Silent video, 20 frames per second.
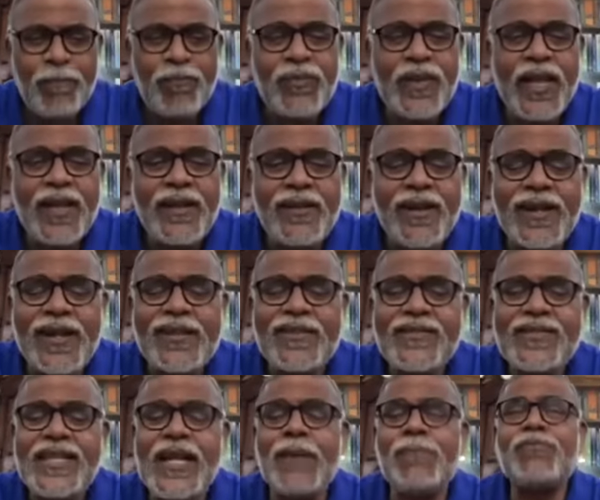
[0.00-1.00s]
there is a
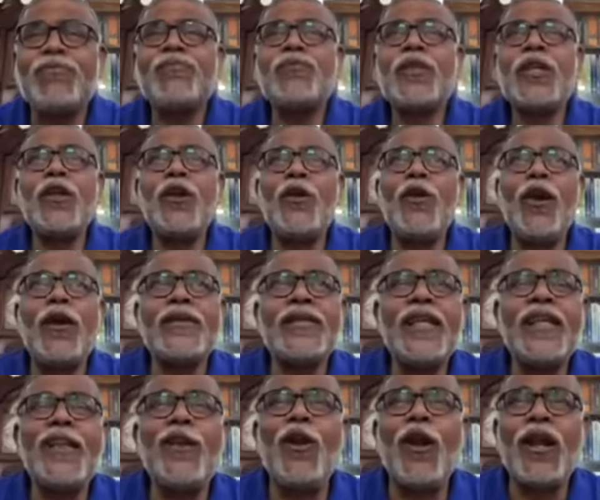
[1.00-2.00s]
concept, you know,
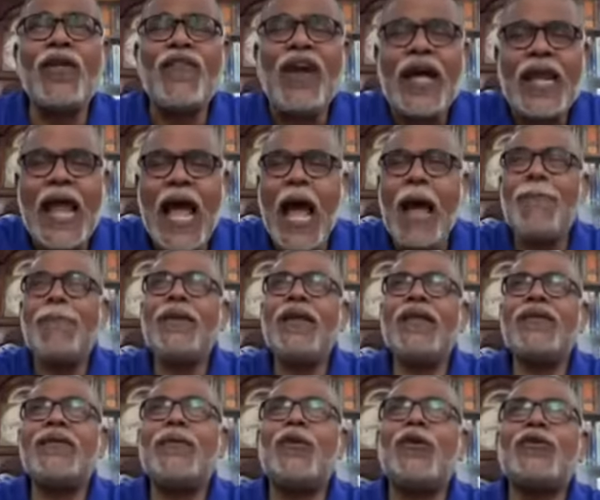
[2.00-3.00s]
there is a lot of
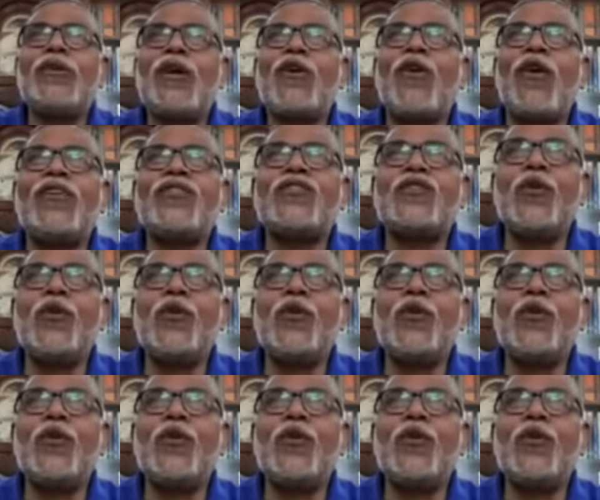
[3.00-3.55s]
unhappiness about the gross